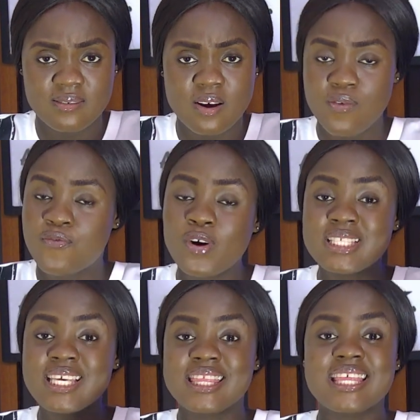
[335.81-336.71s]

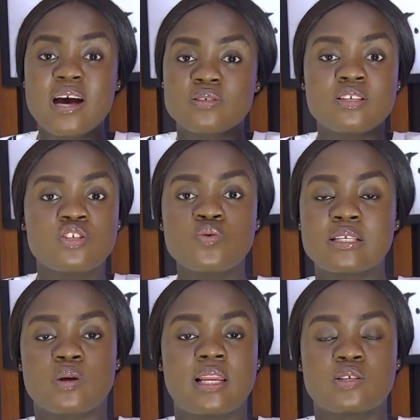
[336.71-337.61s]

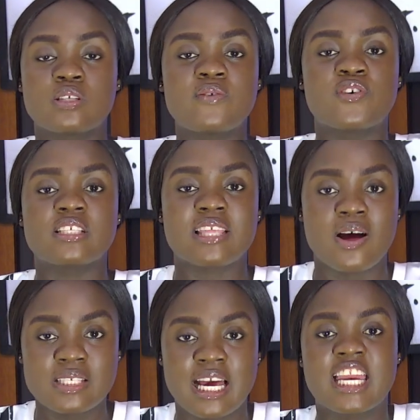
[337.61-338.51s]
$40,000 or say 40,000
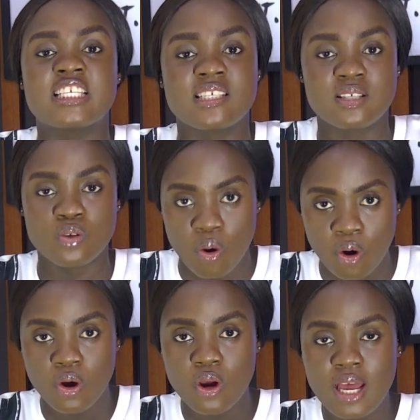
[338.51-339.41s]
Ghana cedis no
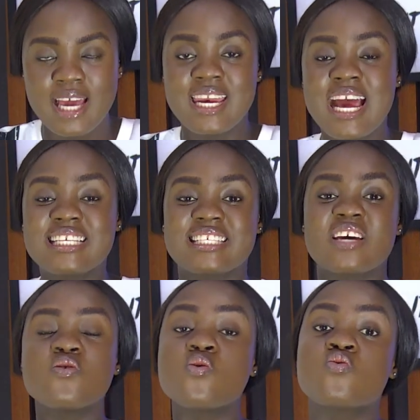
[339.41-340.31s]
na achese no
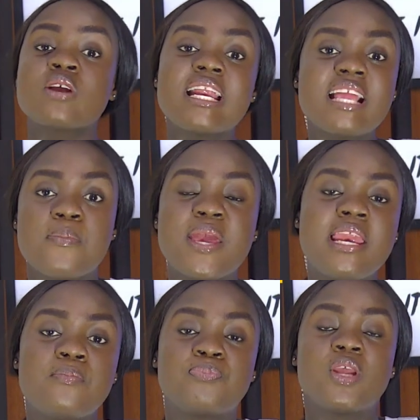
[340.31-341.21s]
kura ni nyame anim
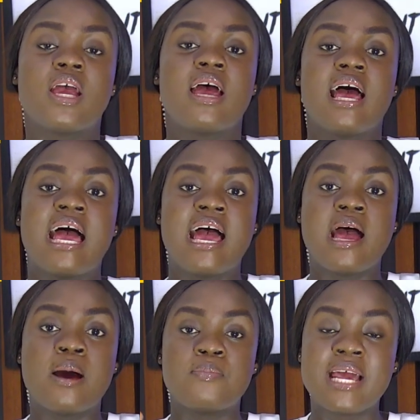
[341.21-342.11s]

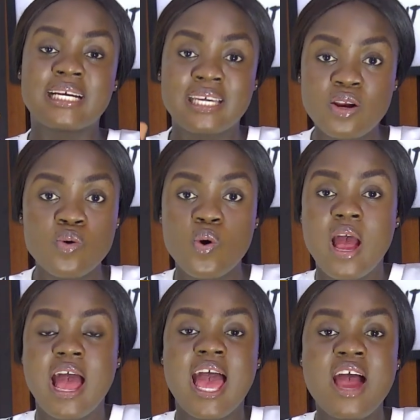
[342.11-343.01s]
the crew
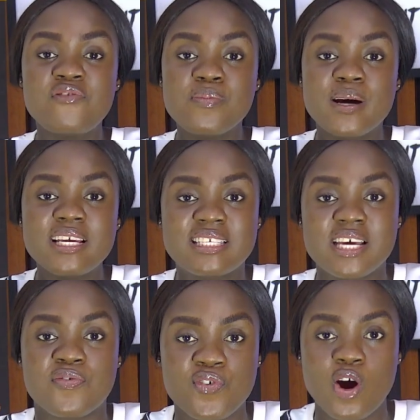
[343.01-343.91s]
everybody is a
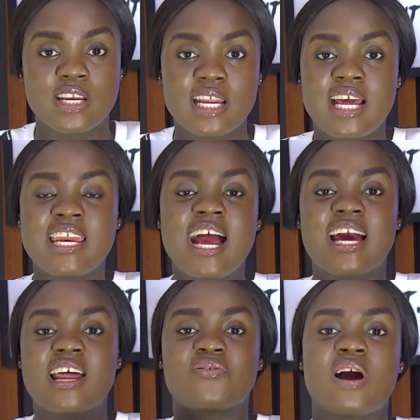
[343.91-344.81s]
fraud na Ghana
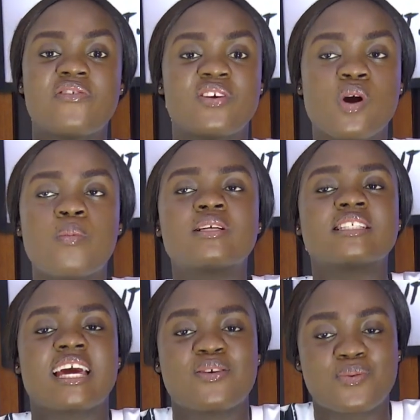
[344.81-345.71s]
for adwen ye omo say no
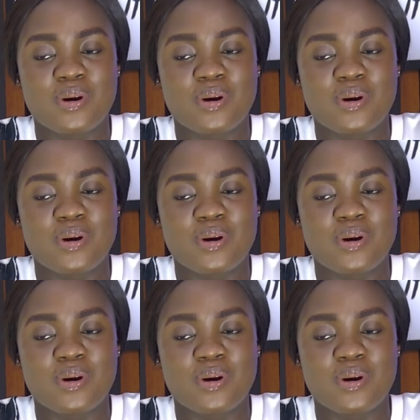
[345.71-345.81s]
kura